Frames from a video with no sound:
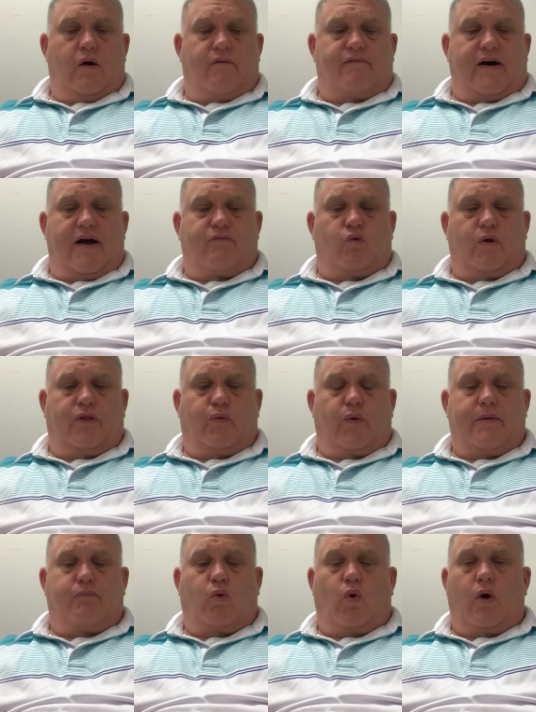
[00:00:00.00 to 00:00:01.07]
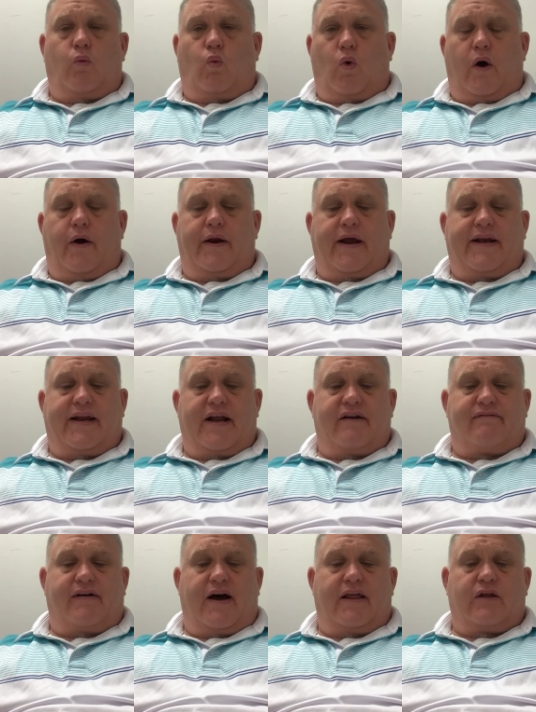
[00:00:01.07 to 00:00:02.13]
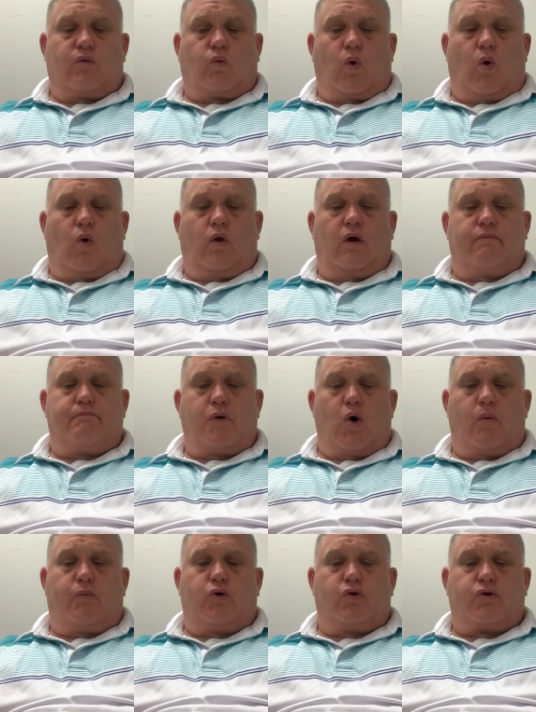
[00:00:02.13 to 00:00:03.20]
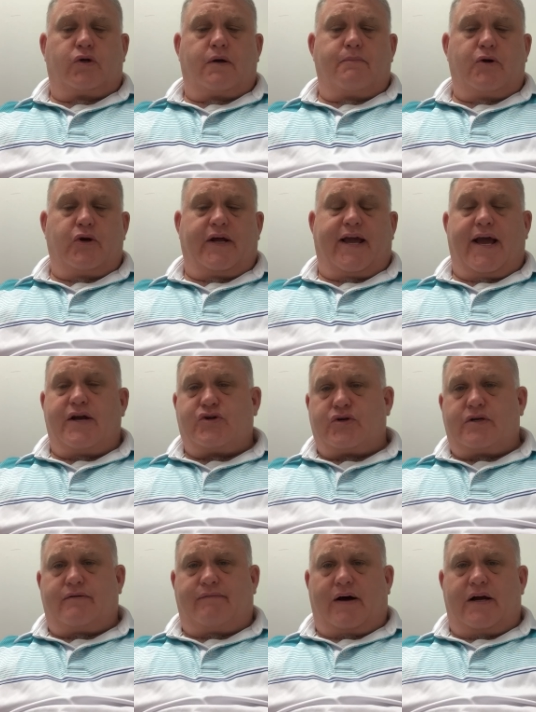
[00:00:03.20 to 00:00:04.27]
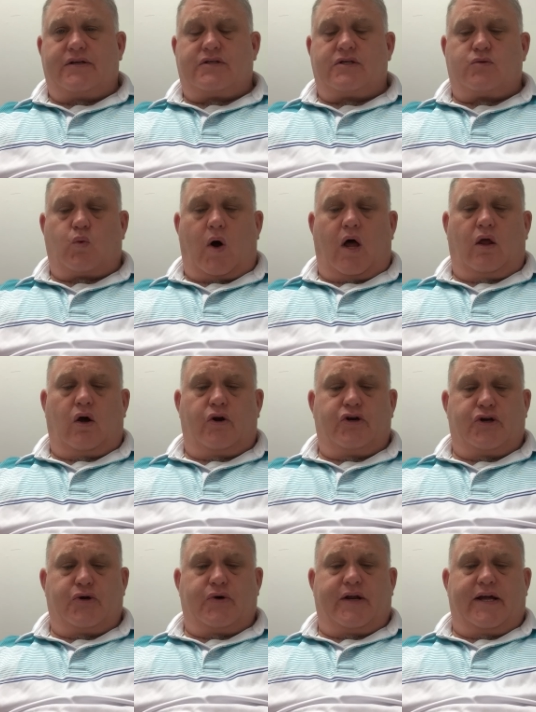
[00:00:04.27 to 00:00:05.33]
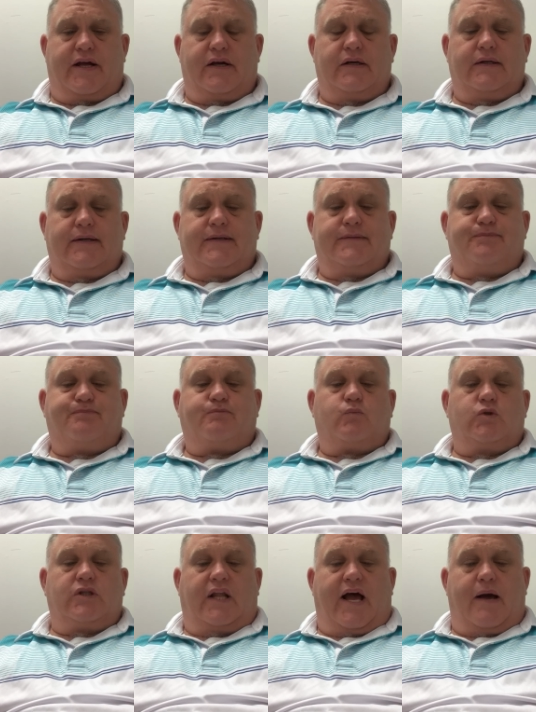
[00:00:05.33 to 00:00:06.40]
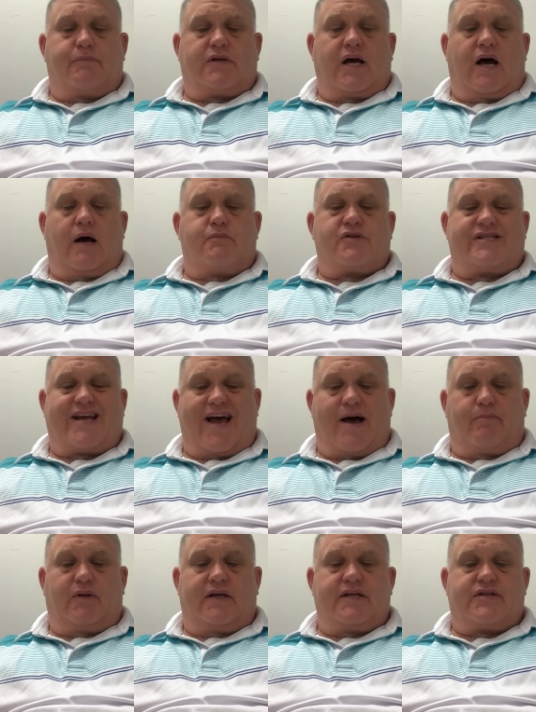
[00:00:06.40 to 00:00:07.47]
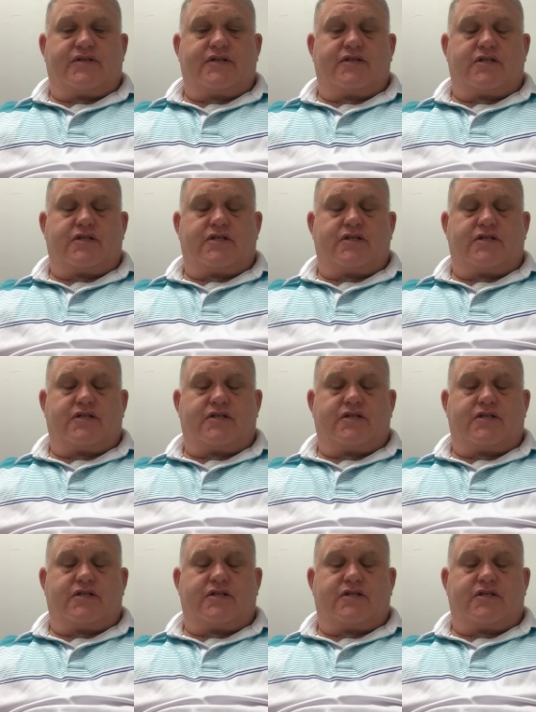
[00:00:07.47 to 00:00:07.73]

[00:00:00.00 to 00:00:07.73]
513.1, identify the role of mobile communication devices while on duty. Laptops, tablets, and